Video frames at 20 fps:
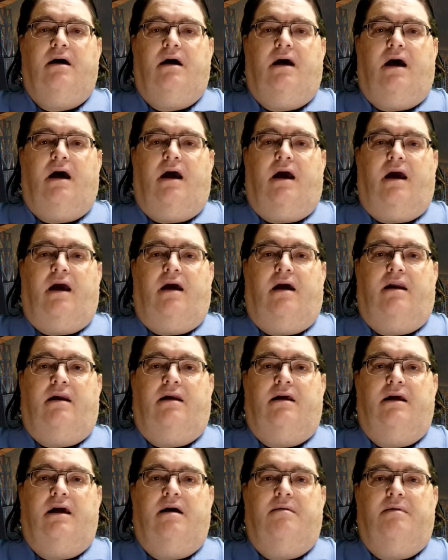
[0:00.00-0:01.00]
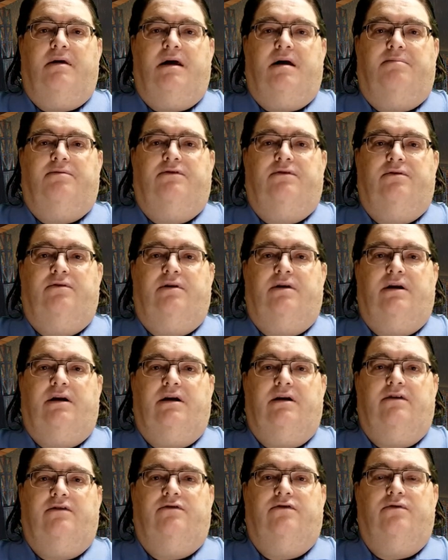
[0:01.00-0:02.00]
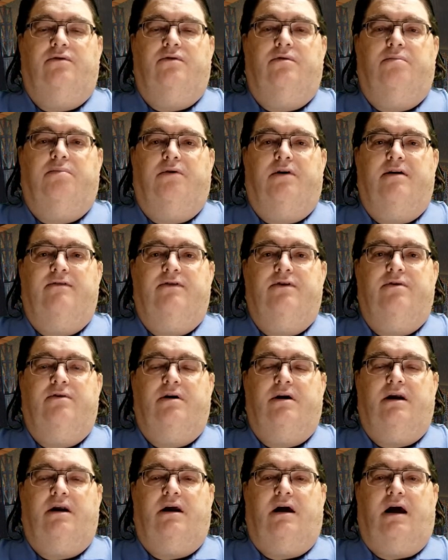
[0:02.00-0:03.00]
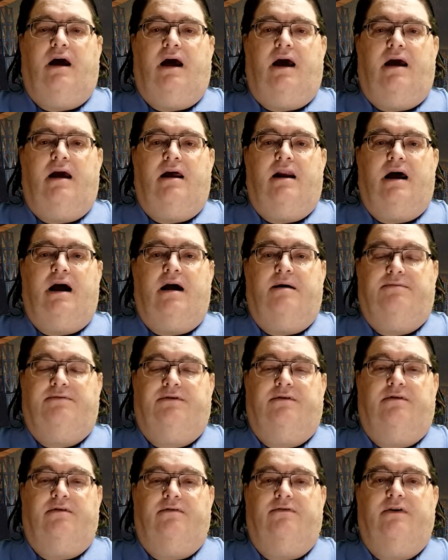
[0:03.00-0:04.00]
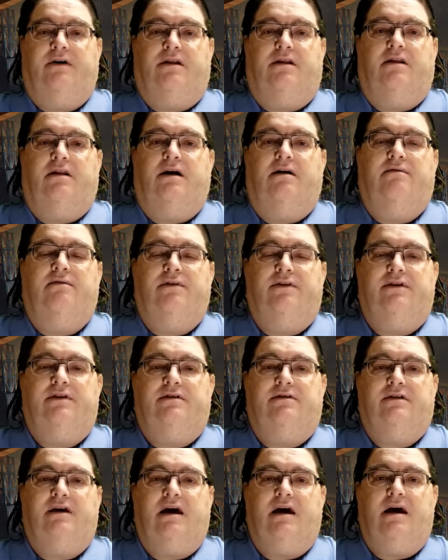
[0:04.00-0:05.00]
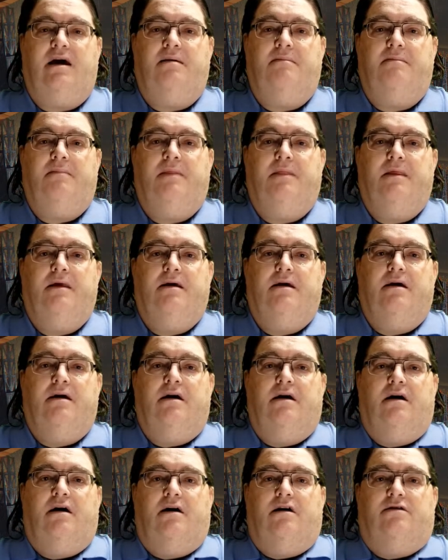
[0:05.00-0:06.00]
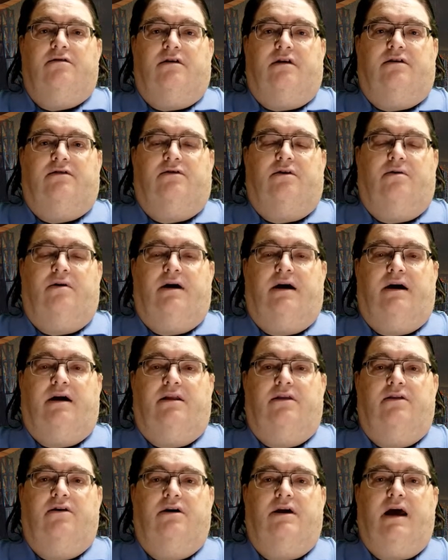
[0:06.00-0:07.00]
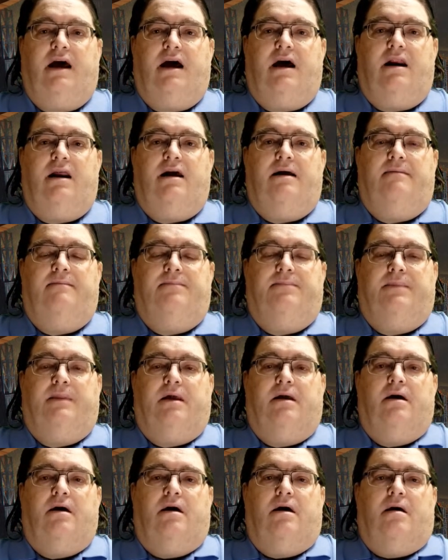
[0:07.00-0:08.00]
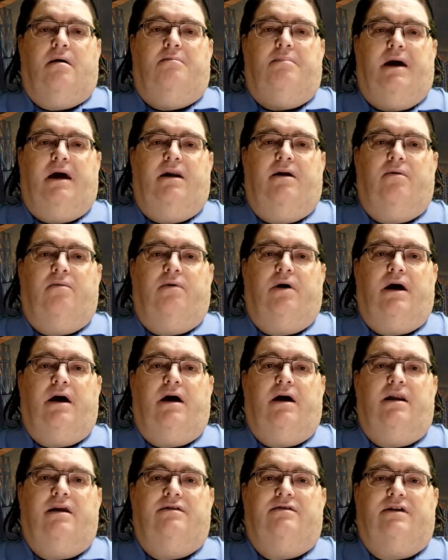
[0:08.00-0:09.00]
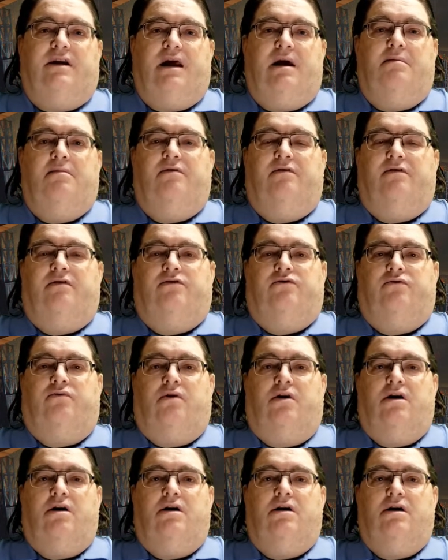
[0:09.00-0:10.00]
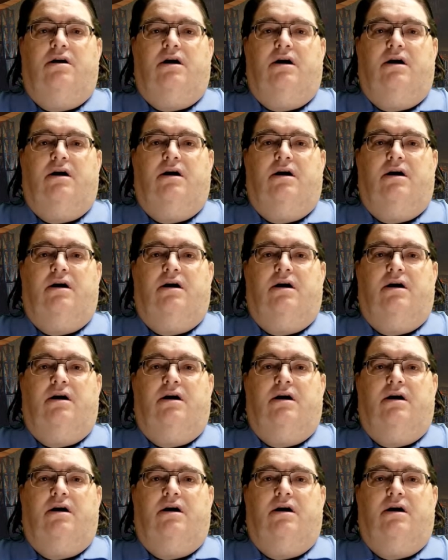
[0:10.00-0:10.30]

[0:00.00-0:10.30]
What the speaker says: and he gave me an opportunity to preview it, and I absolutely fell in love with this game. So let's go ahead and look at it. Beta Red is the name of a drug